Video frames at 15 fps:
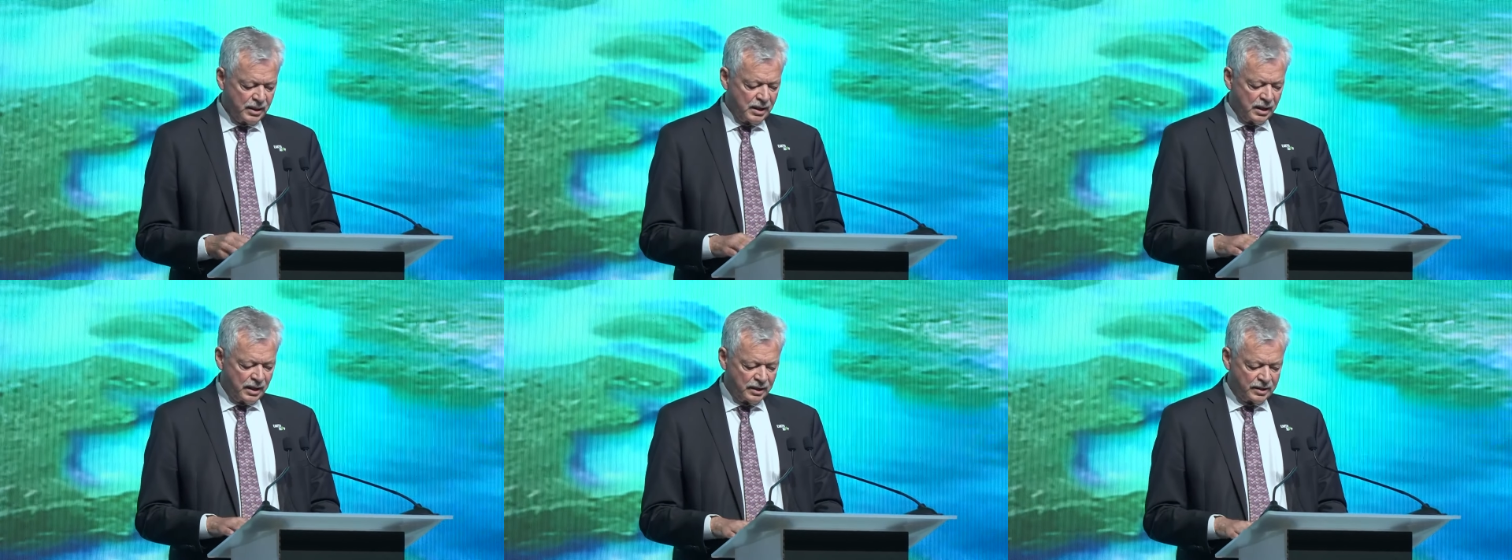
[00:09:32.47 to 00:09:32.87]

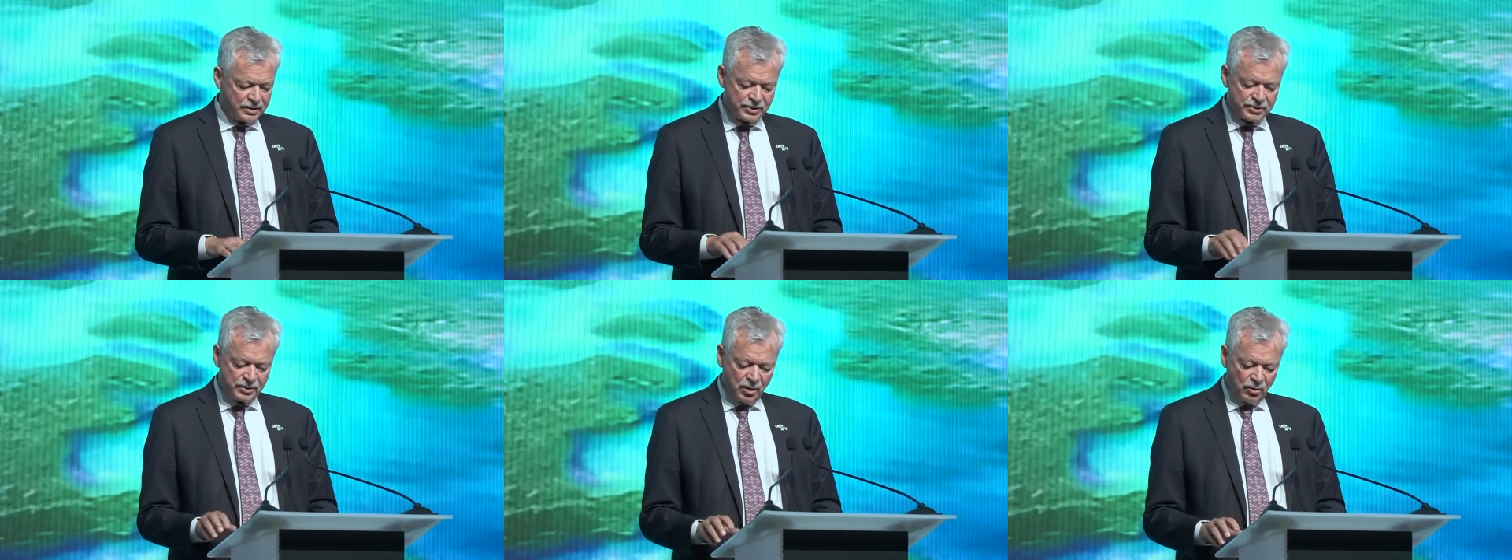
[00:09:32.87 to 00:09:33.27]

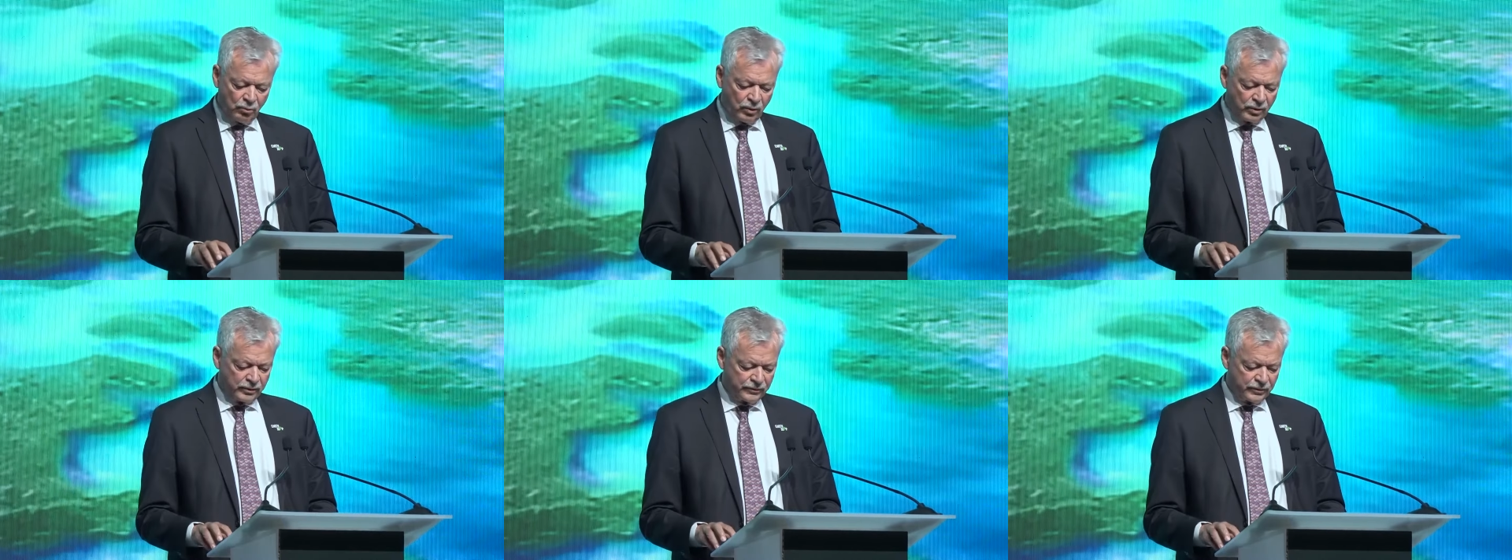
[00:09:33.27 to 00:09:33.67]
has
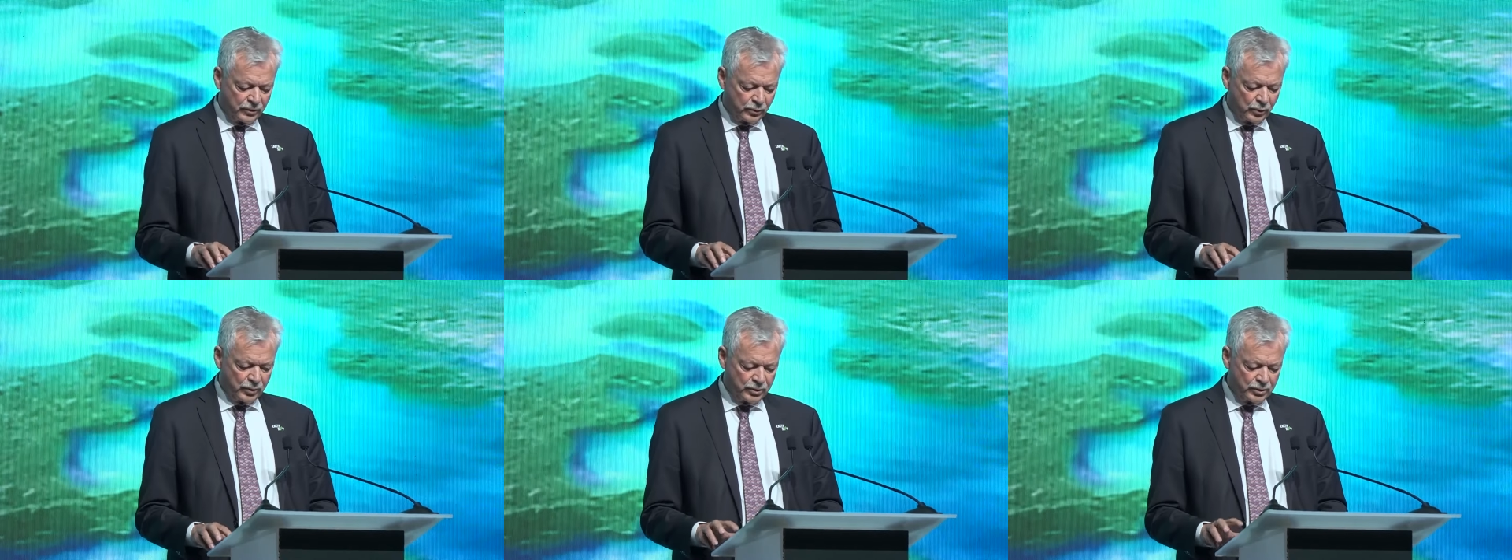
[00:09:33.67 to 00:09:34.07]
one of the
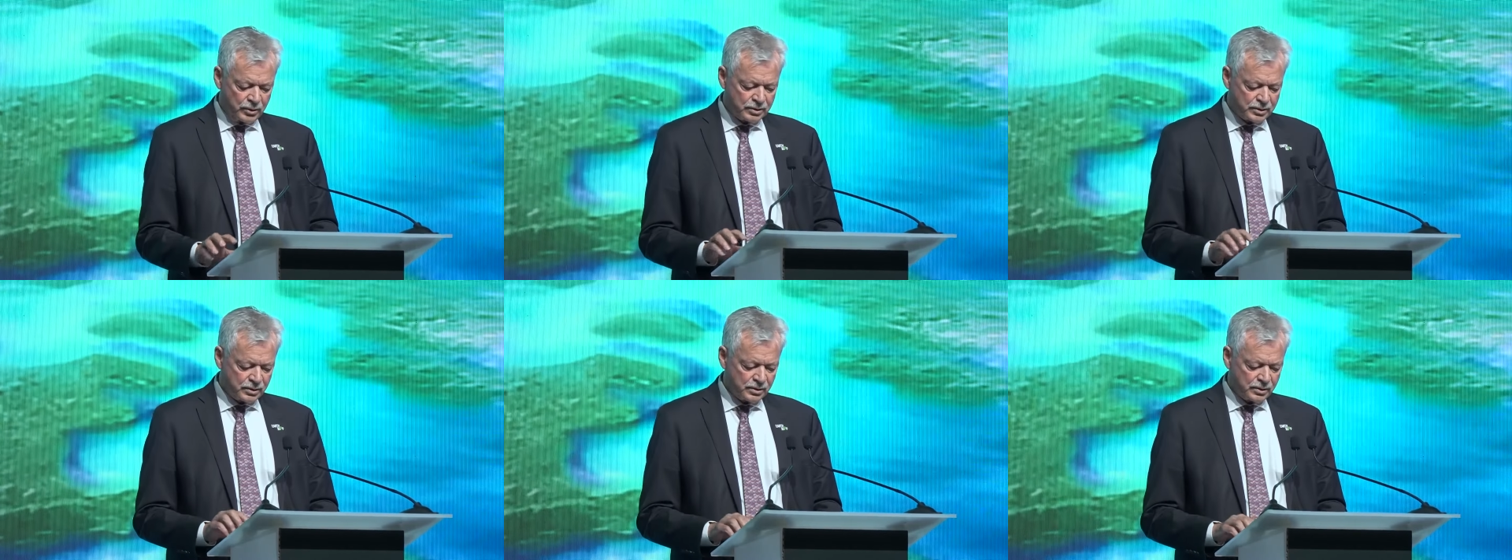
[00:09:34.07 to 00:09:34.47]

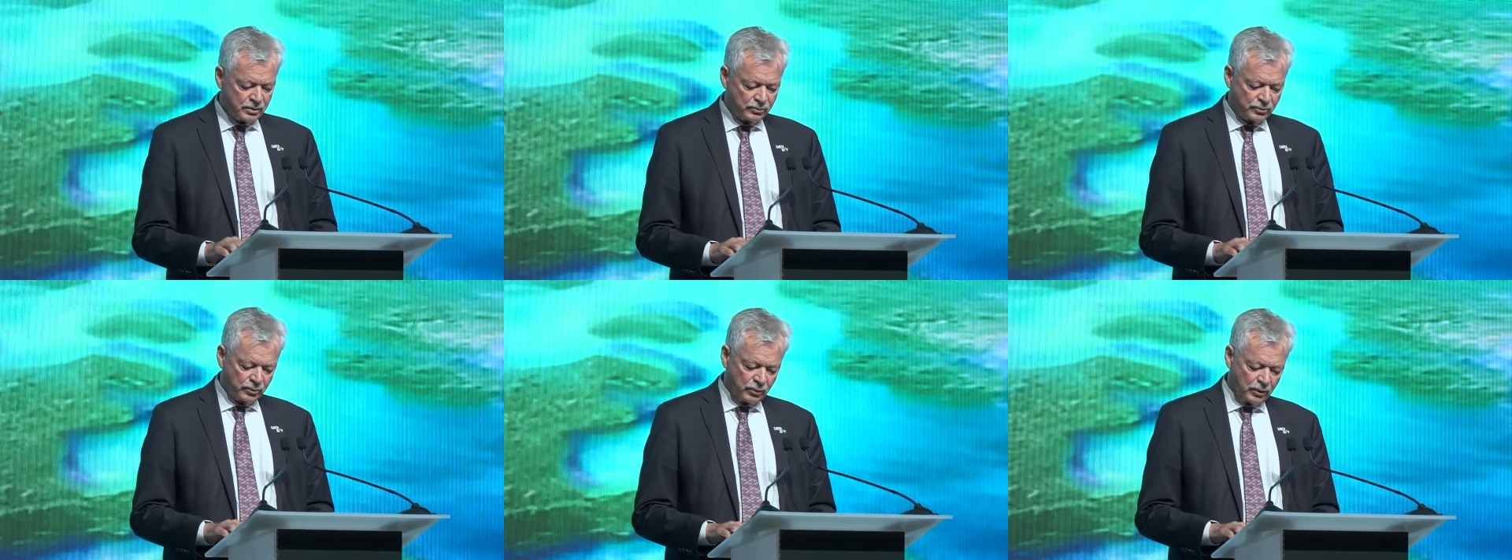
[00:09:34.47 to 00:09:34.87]

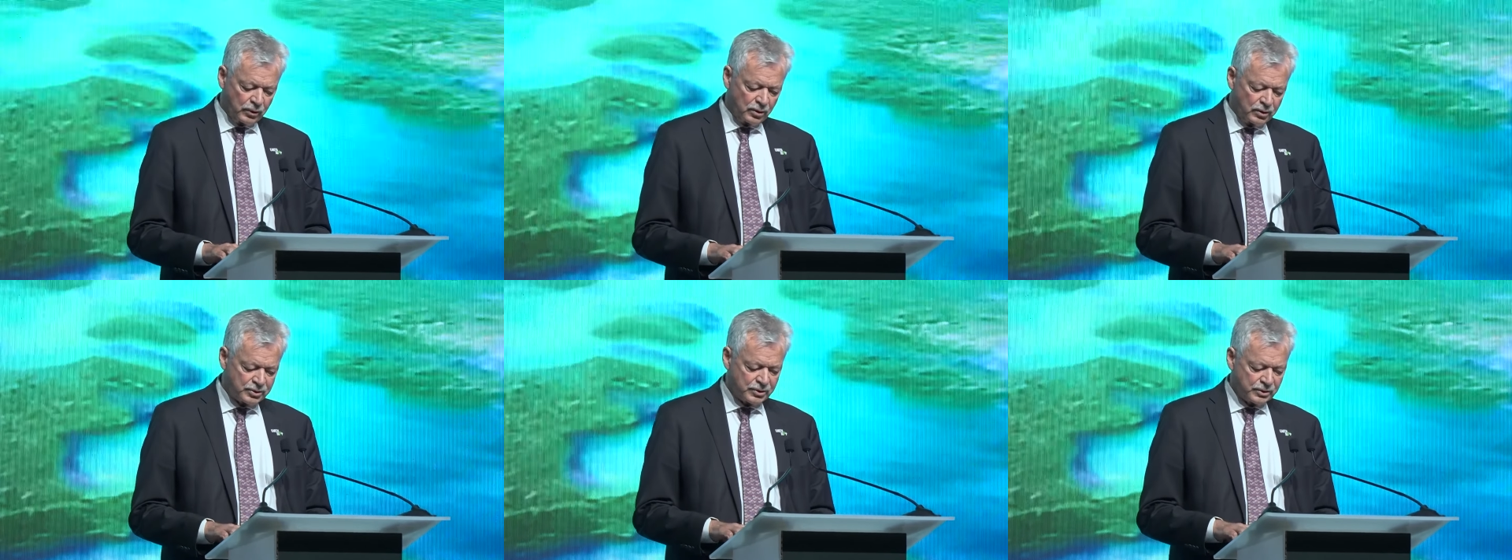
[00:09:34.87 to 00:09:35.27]

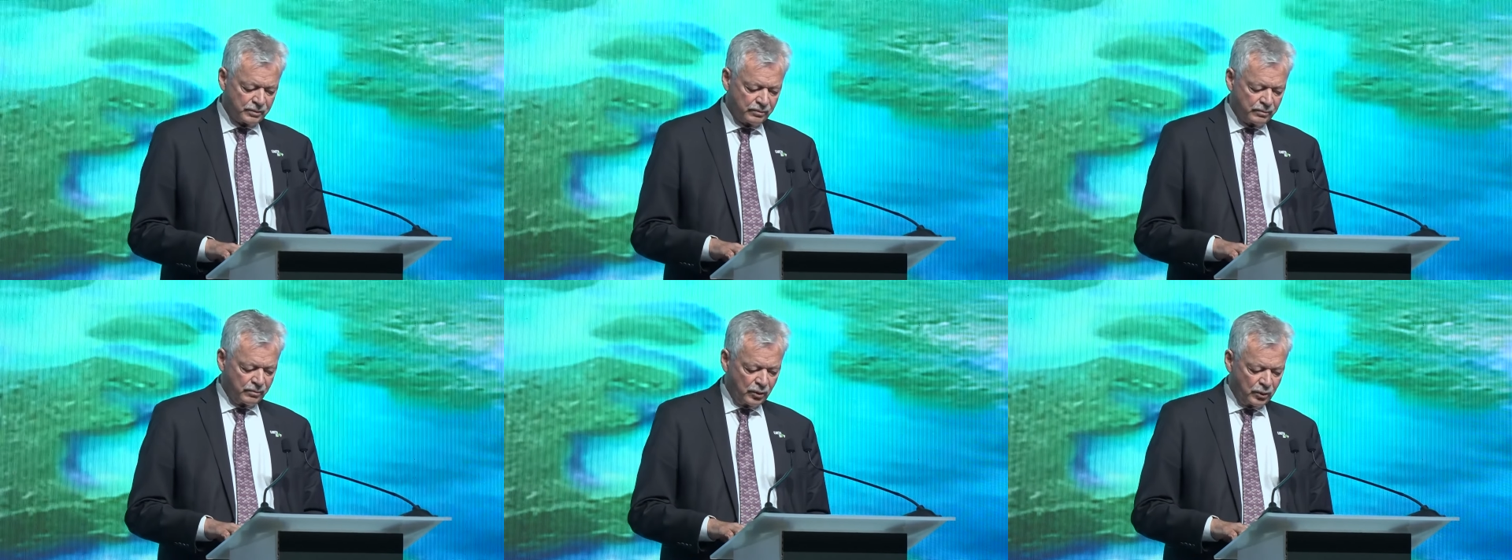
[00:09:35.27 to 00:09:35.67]
world's
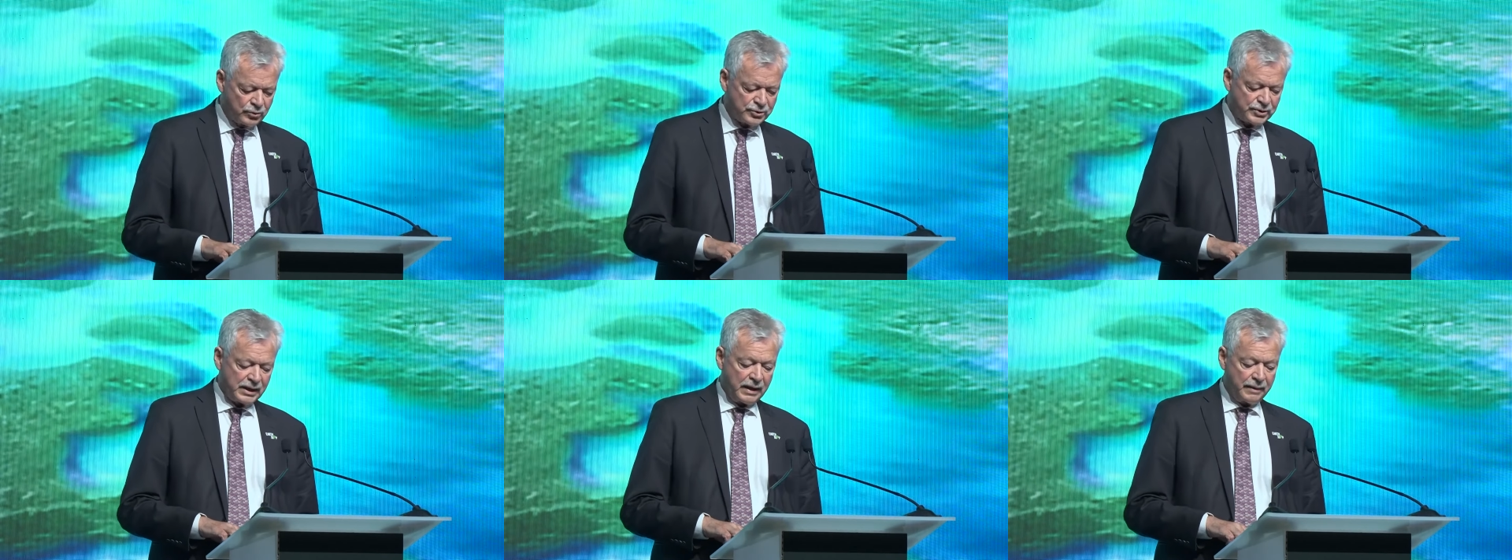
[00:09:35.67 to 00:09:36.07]

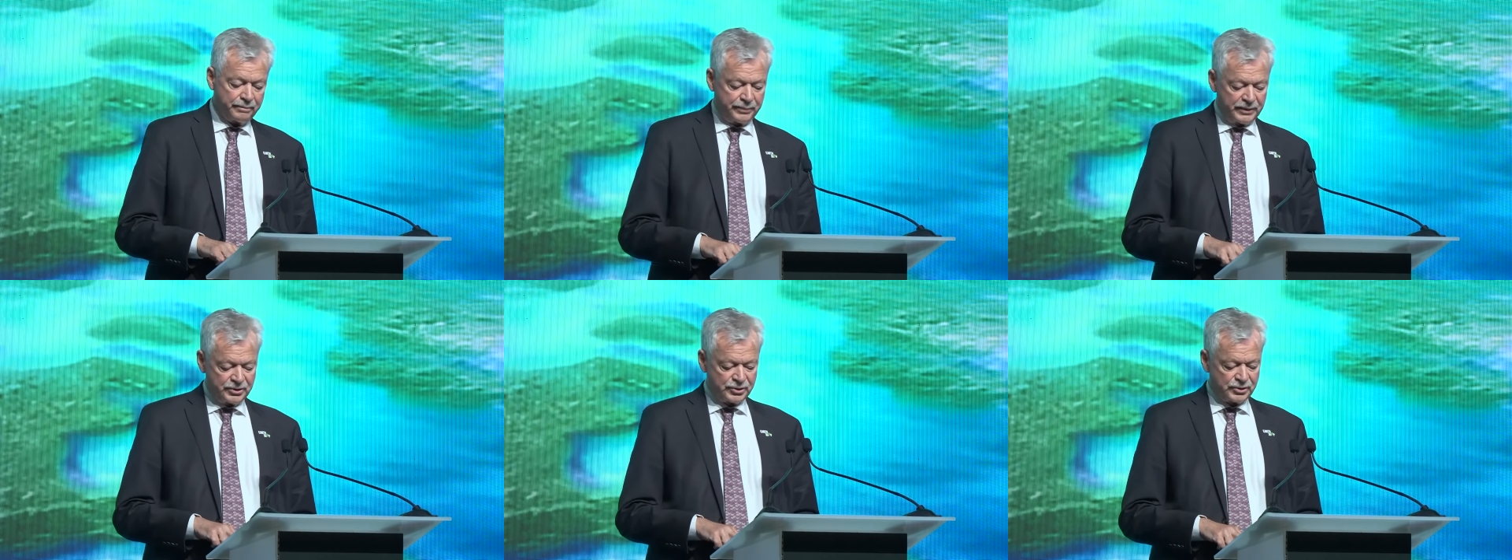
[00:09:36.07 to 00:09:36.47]
most
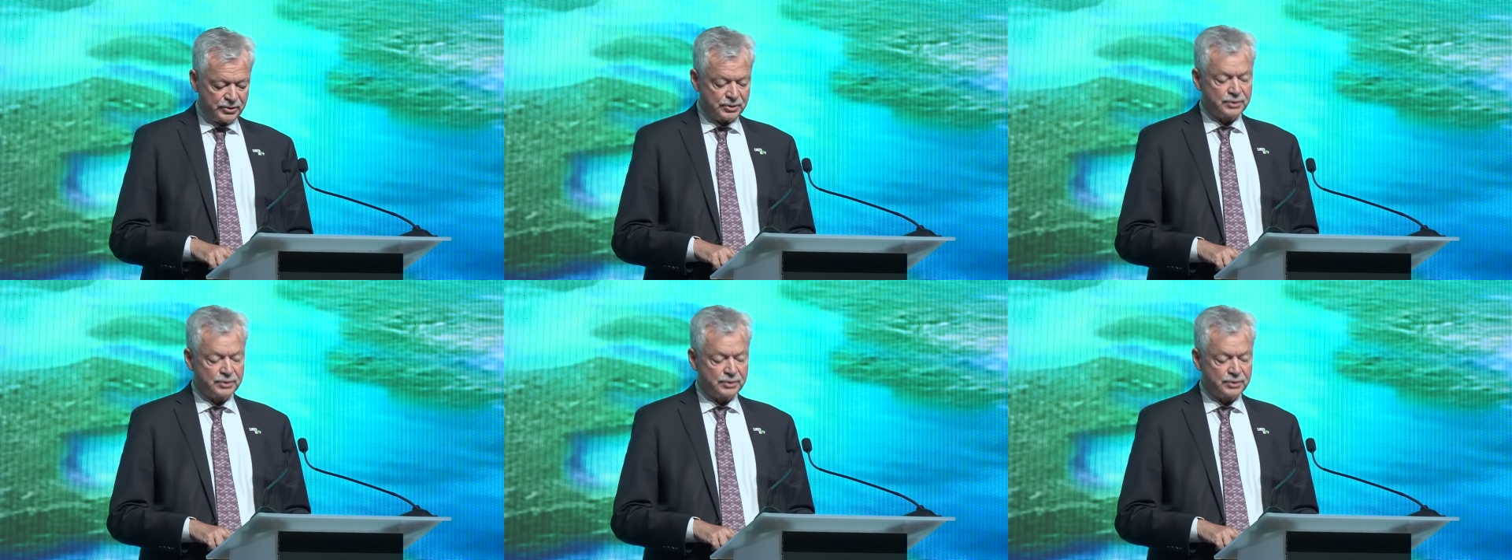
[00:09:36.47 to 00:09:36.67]
ambitious